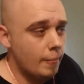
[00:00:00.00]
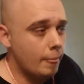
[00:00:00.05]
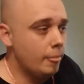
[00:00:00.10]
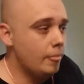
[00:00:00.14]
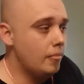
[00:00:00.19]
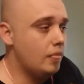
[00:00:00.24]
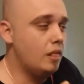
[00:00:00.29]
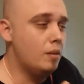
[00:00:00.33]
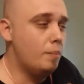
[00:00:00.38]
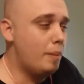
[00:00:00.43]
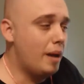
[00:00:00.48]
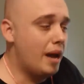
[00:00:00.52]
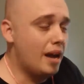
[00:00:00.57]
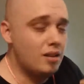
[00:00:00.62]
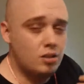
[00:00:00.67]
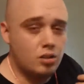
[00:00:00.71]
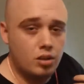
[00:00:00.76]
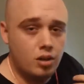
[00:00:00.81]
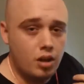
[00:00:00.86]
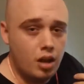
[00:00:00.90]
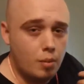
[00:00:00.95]
The
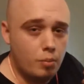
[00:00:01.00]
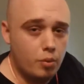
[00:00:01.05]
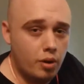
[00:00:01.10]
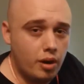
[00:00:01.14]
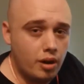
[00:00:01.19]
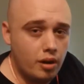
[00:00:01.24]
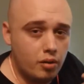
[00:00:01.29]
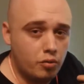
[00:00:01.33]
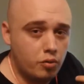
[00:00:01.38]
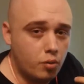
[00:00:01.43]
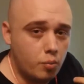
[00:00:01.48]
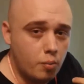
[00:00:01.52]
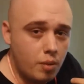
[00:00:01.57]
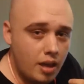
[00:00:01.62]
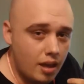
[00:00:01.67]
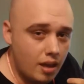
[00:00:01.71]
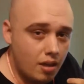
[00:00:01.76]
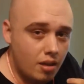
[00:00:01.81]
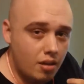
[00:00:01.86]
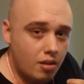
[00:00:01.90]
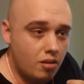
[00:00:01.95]
Bastard Operator from
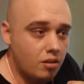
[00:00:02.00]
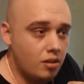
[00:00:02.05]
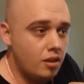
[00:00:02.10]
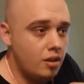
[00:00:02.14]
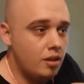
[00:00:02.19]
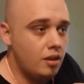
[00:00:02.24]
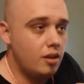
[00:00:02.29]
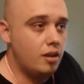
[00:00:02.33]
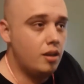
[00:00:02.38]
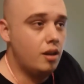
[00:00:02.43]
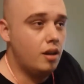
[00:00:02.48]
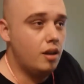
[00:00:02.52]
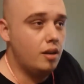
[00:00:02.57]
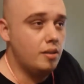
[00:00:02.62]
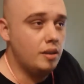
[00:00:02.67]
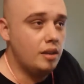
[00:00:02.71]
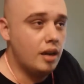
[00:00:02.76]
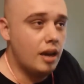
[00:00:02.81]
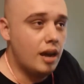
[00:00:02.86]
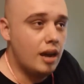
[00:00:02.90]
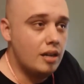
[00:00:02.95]
Hell, the
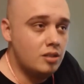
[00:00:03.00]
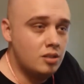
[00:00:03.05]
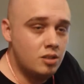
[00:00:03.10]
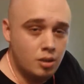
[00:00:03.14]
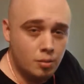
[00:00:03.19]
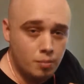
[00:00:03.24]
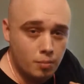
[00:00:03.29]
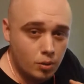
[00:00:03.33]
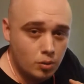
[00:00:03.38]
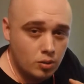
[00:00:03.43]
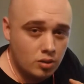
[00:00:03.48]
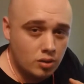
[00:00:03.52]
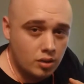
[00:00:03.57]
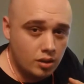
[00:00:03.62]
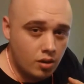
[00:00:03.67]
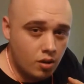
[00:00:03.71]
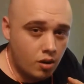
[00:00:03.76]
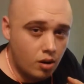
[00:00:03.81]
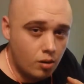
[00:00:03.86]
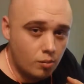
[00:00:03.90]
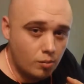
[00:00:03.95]
Guides to Mostly
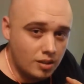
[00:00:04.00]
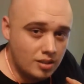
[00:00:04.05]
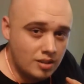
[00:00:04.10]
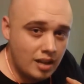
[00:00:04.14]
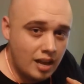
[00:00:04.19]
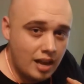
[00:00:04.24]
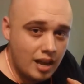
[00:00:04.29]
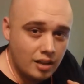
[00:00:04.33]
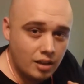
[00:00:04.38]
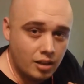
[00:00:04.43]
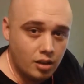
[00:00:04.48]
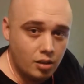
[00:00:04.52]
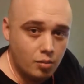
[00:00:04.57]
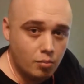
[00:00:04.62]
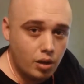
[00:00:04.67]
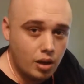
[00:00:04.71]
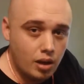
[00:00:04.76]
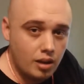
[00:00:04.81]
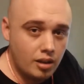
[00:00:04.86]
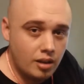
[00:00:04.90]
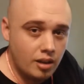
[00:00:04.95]
Harmless Hacking
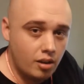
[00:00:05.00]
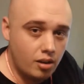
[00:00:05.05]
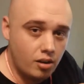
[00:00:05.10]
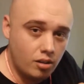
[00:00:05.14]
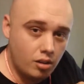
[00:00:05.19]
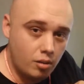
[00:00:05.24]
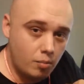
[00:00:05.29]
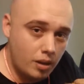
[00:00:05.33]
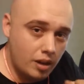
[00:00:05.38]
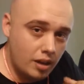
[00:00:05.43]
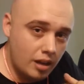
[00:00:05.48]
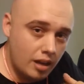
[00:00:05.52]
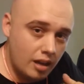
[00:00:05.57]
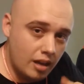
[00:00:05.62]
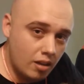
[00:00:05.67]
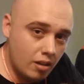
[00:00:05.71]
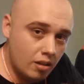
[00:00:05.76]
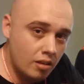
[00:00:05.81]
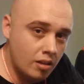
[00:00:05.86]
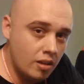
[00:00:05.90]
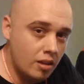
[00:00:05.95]
by Carolyn
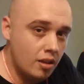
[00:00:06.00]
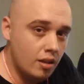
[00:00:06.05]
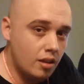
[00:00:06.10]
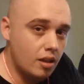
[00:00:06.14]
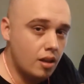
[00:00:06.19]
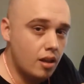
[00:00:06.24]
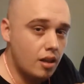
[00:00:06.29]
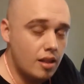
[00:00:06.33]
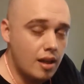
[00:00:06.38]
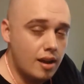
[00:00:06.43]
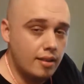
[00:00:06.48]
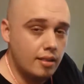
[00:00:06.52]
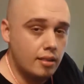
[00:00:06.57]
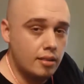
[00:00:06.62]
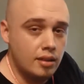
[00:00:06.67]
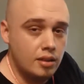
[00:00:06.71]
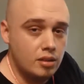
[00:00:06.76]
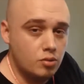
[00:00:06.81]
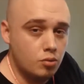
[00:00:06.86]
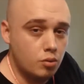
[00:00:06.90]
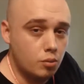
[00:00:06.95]
Manel, a lot of
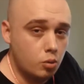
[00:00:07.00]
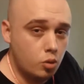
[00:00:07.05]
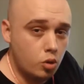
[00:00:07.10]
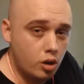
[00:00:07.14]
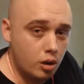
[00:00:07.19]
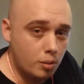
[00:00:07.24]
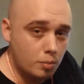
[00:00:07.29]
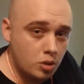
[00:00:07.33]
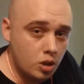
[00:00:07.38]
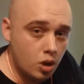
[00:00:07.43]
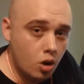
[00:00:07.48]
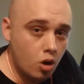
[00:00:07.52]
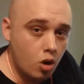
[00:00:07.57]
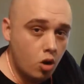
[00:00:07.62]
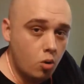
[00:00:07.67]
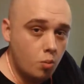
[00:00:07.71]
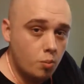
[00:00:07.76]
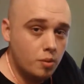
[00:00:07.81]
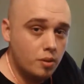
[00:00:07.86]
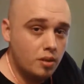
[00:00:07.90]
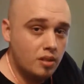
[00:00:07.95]
things from
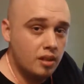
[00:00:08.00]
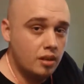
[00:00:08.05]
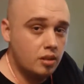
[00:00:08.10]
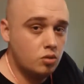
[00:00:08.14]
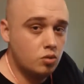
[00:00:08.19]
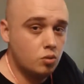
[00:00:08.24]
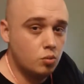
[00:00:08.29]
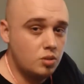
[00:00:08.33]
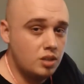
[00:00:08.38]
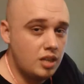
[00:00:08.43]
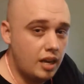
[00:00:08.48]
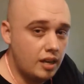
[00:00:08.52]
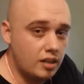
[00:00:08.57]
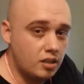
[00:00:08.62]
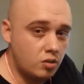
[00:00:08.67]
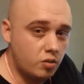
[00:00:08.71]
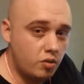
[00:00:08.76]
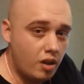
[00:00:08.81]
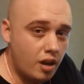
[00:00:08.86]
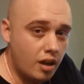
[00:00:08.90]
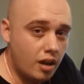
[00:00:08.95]
Cryptome, things from text
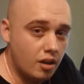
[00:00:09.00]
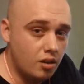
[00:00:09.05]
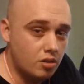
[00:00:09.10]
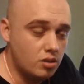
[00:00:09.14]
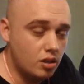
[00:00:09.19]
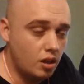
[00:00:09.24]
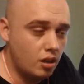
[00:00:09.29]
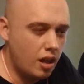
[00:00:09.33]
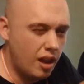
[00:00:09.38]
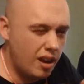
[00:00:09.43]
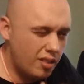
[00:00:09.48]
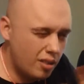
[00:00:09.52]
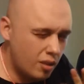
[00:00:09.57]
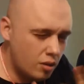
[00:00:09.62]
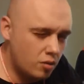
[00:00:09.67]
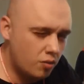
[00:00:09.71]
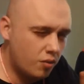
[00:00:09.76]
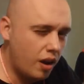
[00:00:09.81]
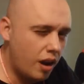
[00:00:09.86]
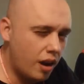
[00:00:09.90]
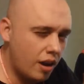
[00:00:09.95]
files, a lot of those
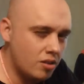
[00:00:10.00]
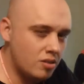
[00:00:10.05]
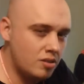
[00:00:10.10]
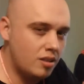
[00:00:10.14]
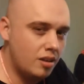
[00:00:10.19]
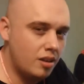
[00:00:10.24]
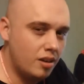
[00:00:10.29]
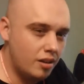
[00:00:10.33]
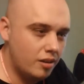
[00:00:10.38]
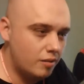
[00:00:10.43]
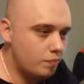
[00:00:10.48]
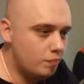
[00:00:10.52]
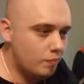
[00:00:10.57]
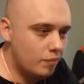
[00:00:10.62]
files that are,